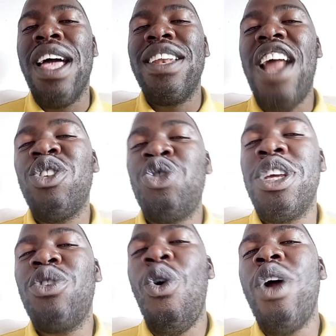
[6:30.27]
Now,
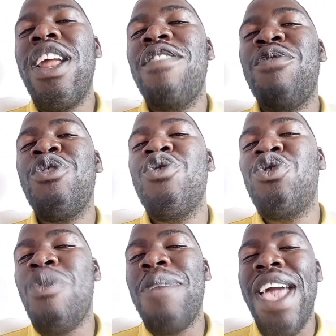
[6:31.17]
in order for you
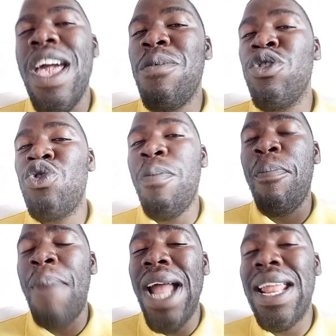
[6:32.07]
to be able to
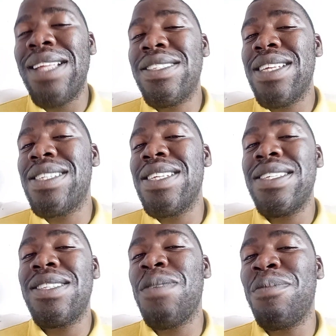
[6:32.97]
balance a
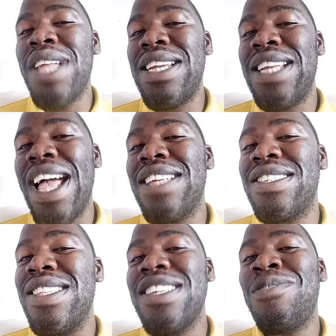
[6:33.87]
system that has
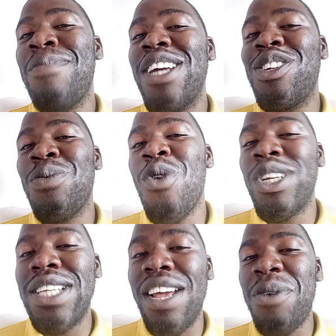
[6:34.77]
this much
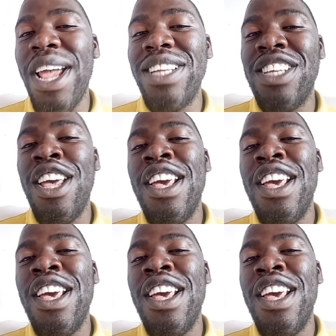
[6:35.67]
water, right,